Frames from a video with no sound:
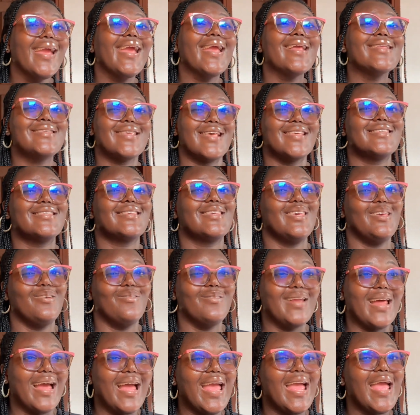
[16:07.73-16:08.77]
It's a skill
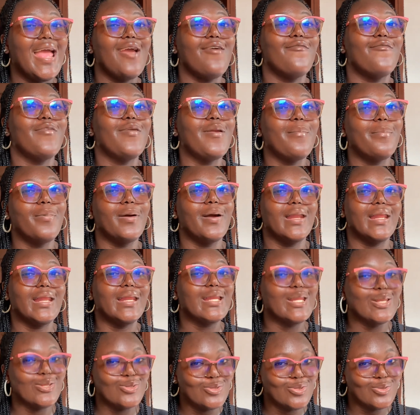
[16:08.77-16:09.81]
that everybody
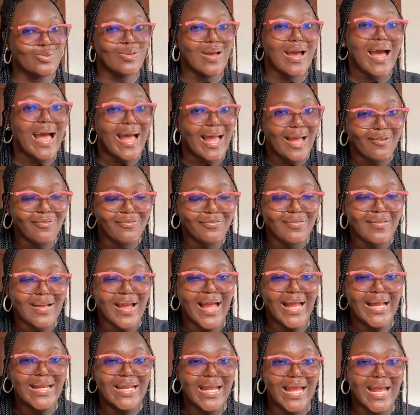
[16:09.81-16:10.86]
needs to have,
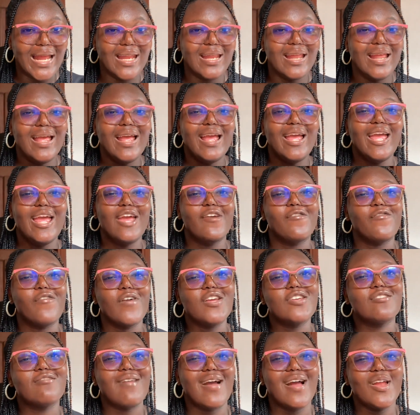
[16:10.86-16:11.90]
and then a
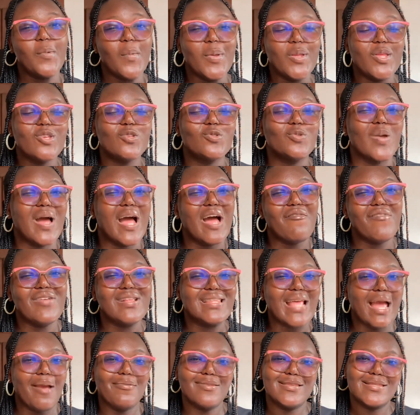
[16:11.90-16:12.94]
fresh graduate needs to have
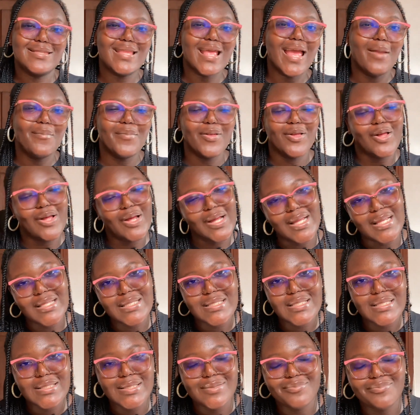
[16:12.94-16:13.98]
it times 10,
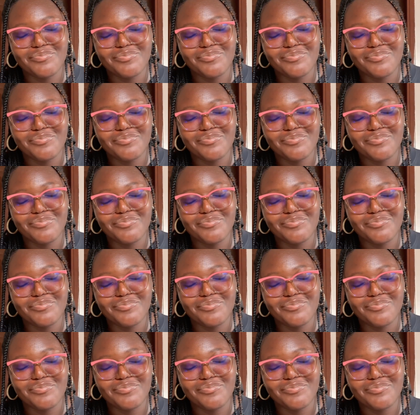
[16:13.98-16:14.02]
because